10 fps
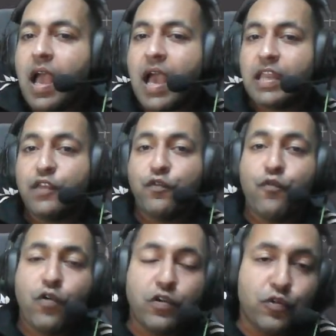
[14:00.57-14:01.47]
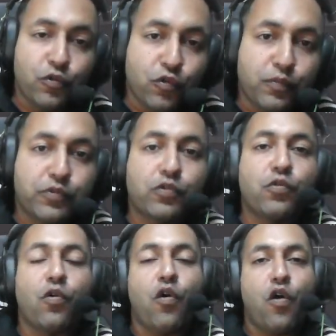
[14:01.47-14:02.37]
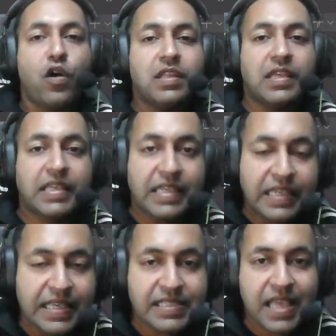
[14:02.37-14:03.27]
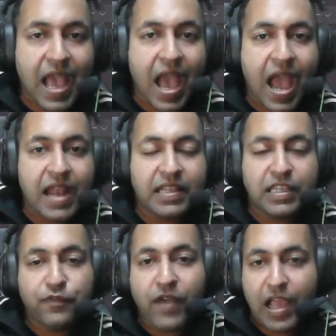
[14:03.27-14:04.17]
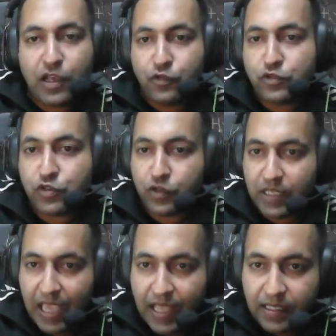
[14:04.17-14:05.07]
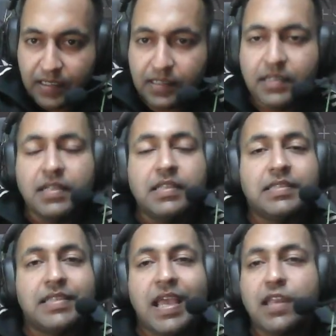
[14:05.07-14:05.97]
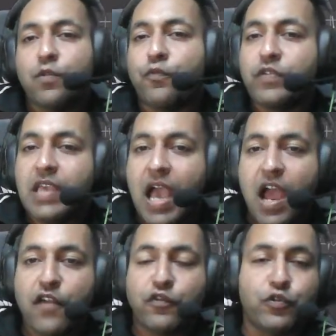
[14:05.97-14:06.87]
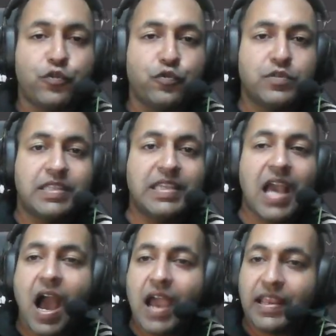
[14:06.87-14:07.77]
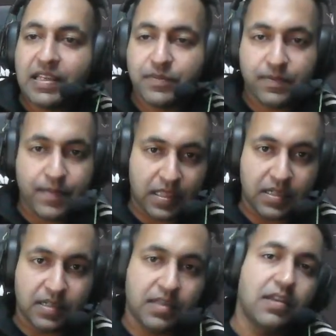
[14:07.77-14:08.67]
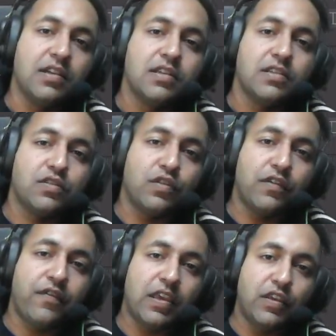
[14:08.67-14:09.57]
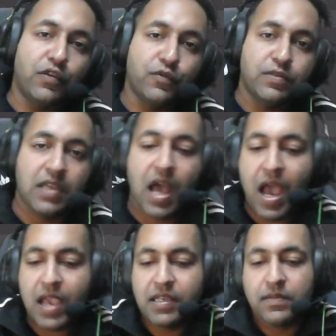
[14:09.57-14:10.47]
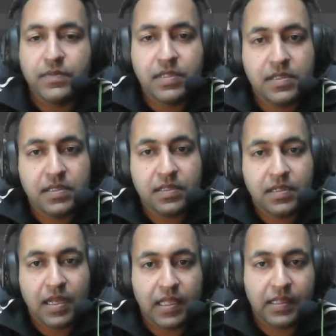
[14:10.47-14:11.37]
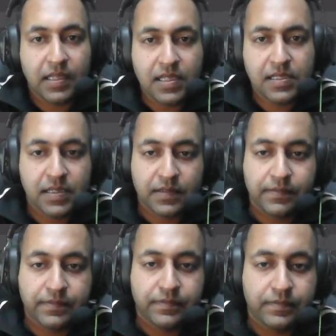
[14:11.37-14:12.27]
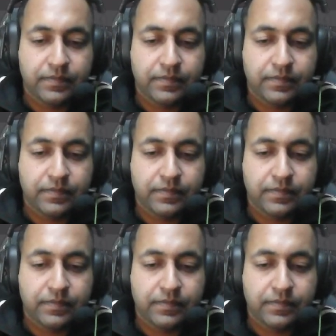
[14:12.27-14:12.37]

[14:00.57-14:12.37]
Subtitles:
And if we want to loop through all the keys and the values together, Then we have to use the items method. So if I use items like this,